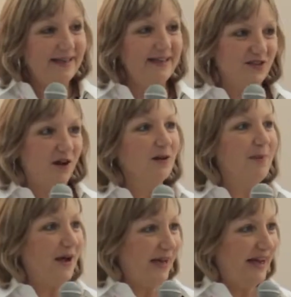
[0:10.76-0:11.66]
is all
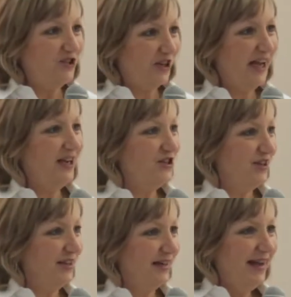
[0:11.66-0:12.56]
about
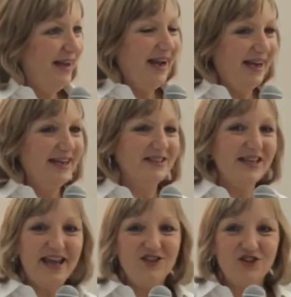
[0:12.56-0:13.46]
education, and it's
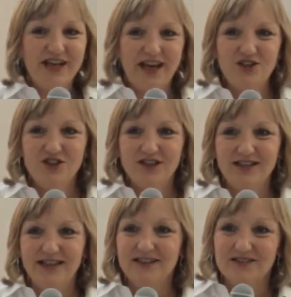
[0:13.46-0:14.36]

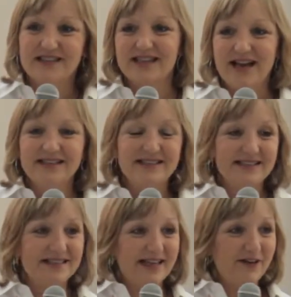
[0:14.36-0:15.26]
education in the
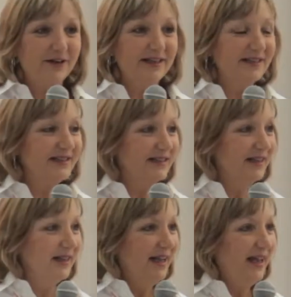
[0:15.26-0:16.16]
sciences areas.
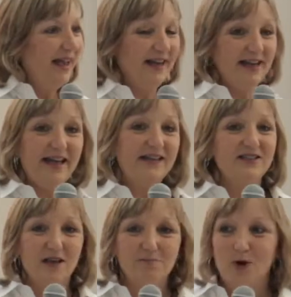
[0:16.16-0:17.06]
And at
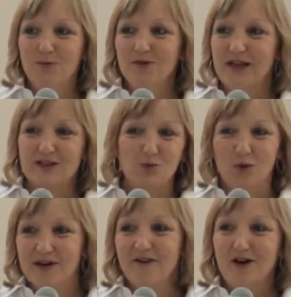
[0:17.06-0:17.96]
ExxonMobil, that's
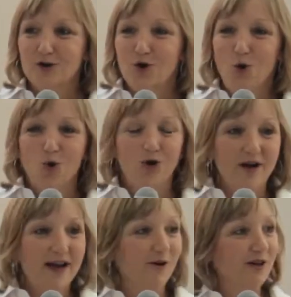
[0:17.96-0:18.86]
one of our
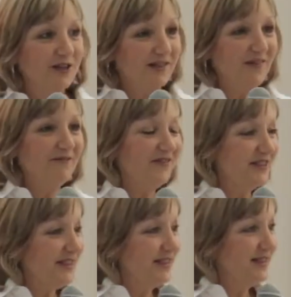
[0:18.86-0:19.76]
core areas of
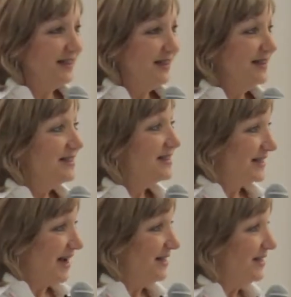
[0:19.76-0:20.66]
emphasis,
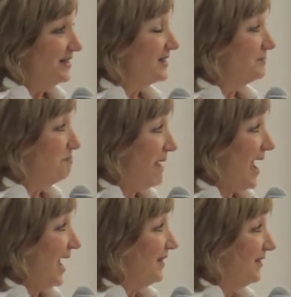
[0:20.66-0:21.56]
science,
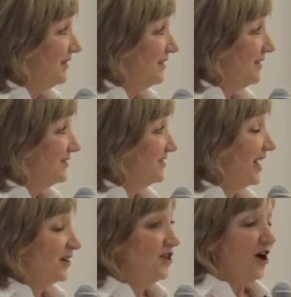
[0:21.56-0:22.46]
math,
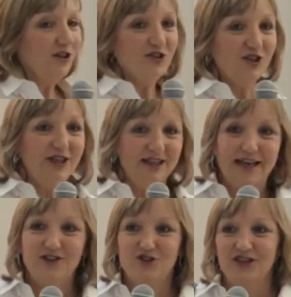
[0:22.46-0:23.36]
technology,
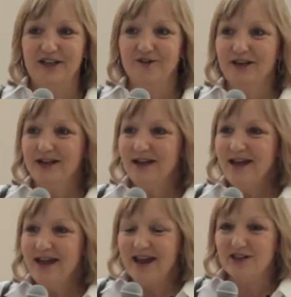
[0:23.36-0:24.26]
and engineering.
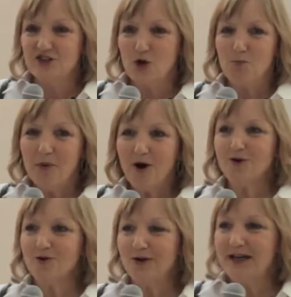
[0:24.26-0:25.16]
And so
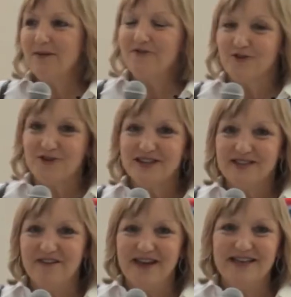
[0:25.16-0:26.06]
partnering up for this
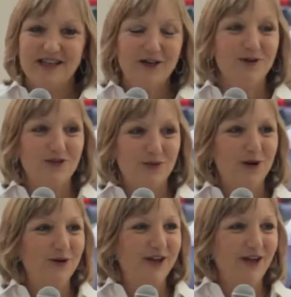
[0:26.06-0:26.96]
event here at the
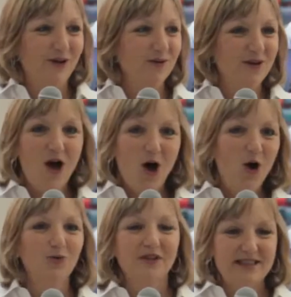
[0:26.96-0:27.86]
rodeo
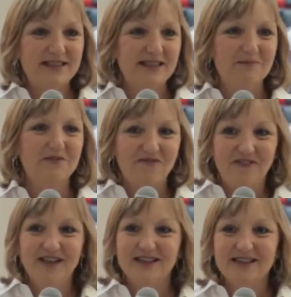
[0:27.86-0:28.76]
only seemed
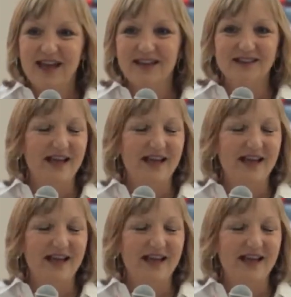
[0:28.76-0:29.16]
fit and